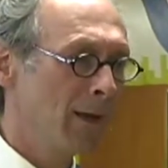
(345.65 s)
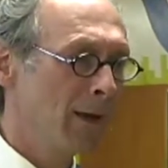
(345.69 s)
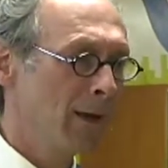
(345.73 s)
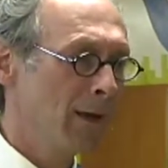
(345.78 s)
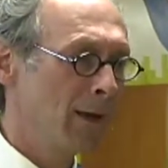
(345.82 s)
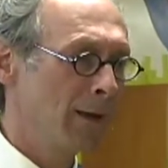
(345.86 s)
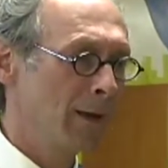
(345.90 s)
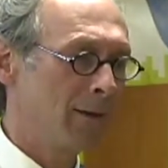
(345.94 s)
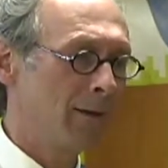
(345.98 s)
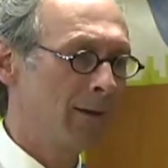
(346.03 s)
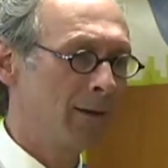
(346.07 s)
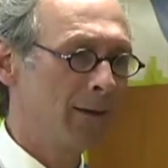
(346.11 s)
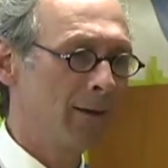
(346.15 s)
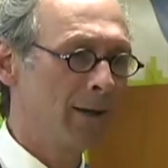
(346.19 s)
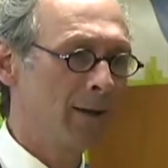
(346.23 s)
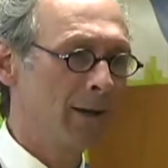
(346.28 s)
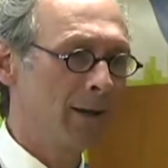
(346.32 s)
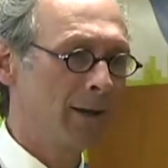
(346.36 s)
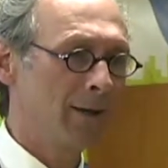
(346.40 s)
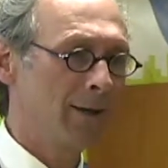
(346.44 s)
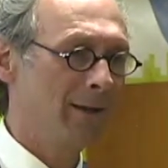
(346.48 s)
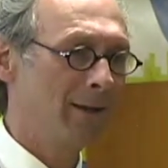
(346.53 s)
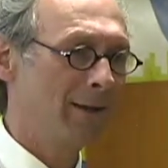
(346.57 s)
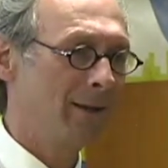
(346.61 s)
and I think the
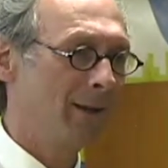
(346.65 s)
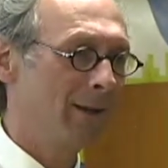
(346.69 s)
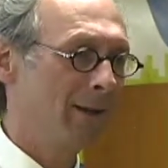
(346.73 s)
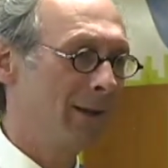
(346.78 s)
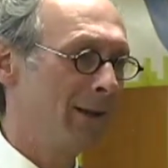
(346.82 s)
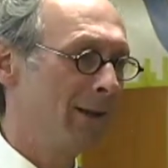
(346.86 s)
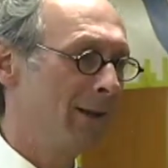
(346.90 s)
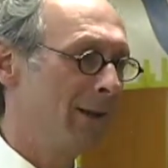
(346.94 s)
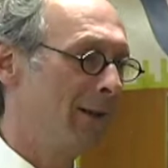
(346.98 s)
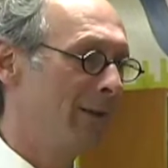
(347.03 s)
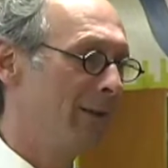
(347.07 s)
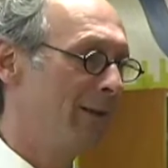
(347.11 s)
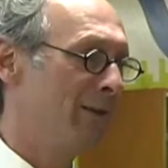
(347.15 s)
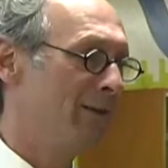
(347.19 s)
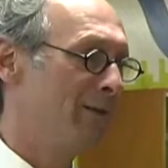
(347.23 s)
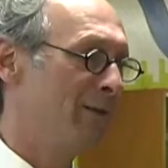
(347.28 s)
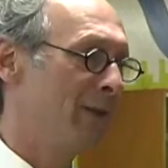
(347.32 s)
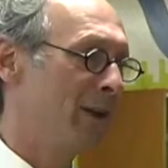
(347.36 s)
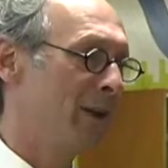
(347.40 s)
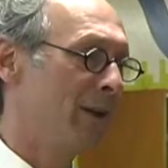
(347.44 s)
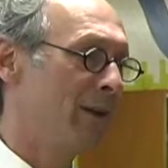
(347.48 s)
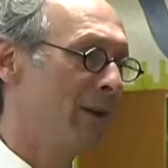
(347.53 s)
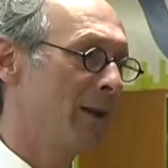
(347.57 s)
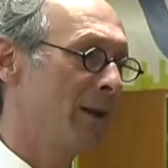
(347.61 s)
idea is
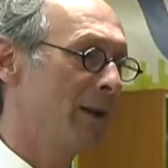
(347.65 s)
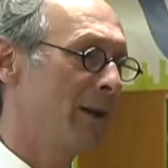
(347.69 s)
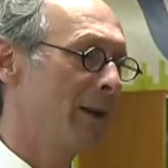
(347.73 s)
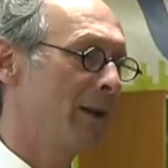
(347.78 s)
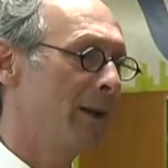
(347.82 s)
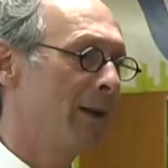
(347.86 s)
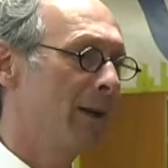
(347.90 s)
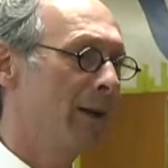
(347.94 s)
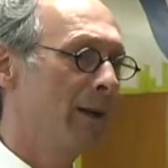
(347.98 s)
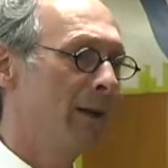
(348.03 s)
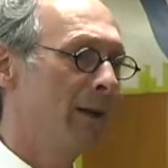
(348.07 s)
very